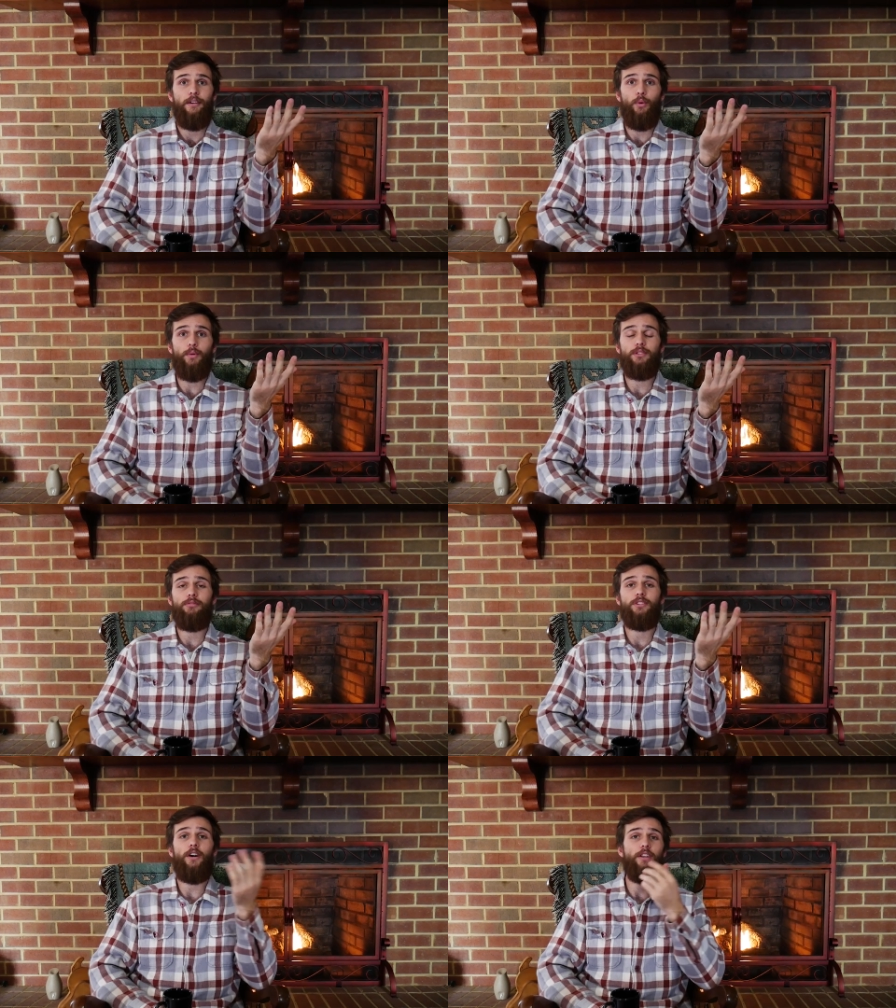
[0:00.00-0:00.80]
What was the
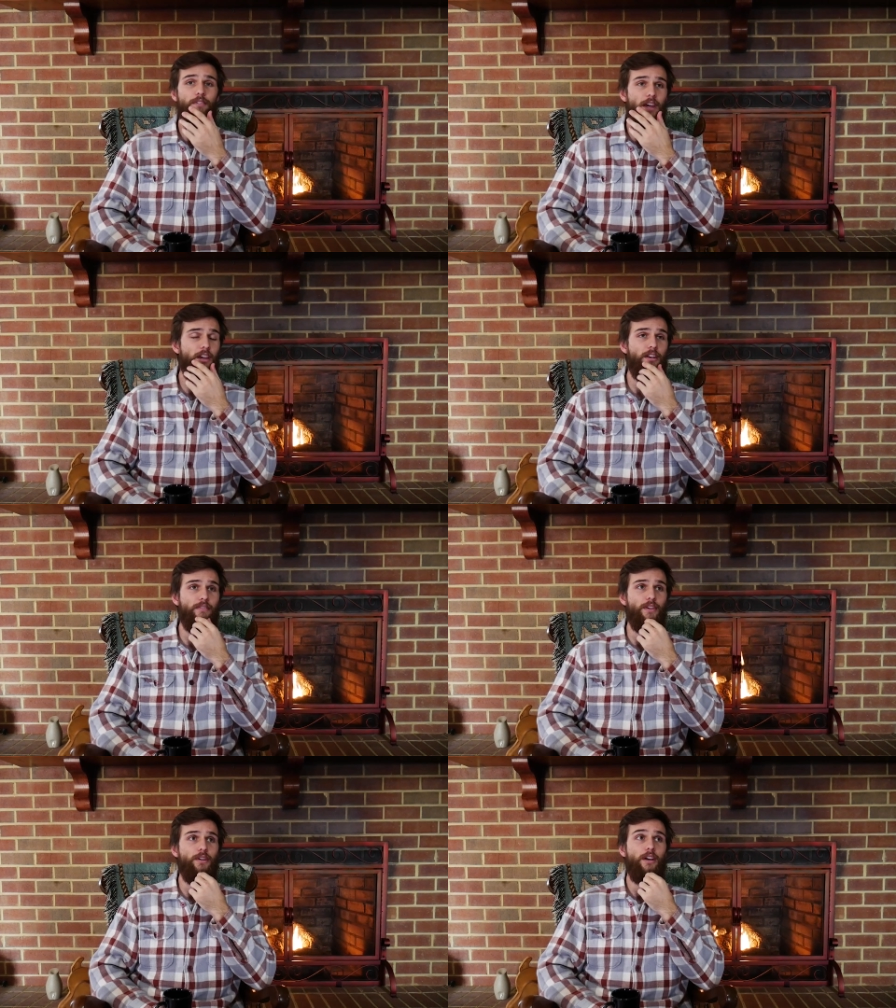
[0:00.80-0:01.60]
result of that
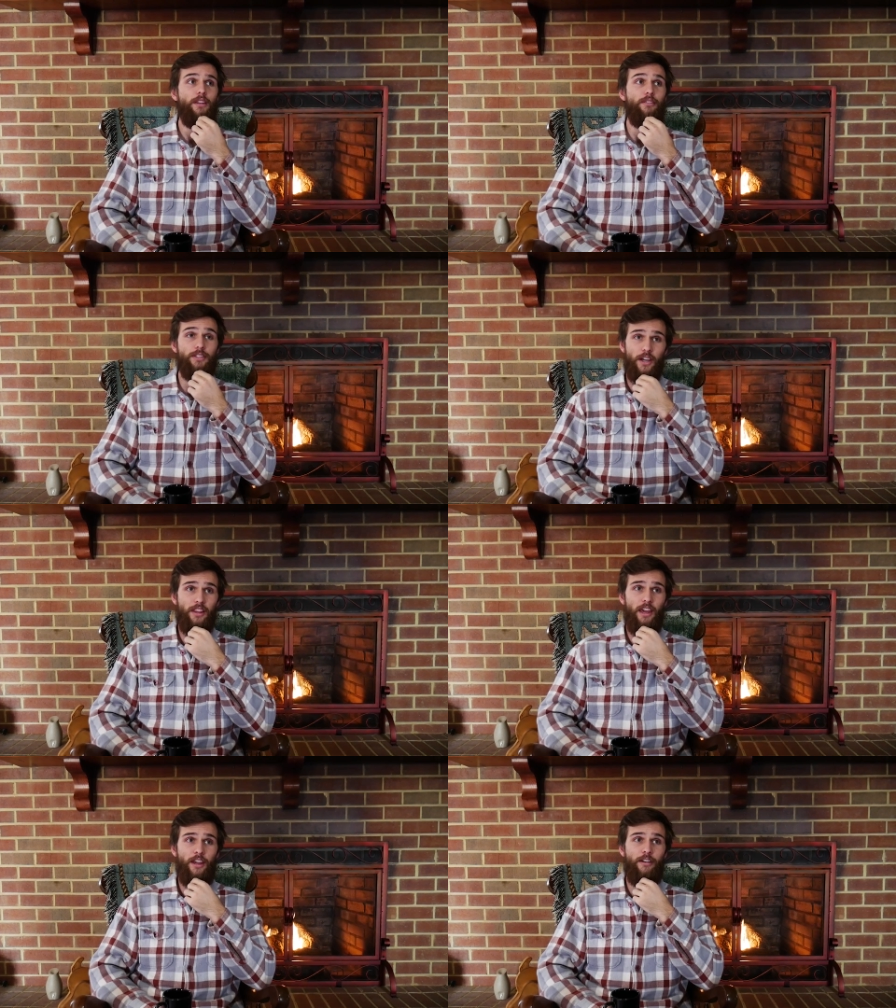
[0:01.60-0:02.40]
interview? The result of
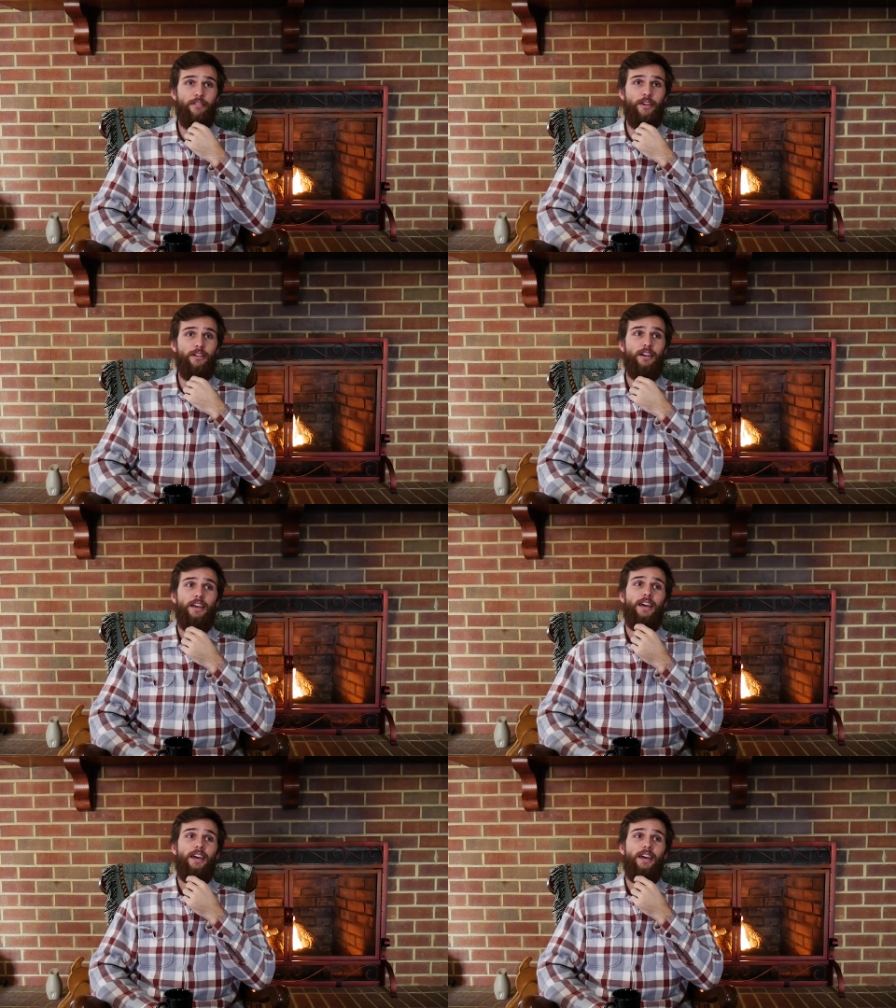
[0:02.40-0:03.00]
that interview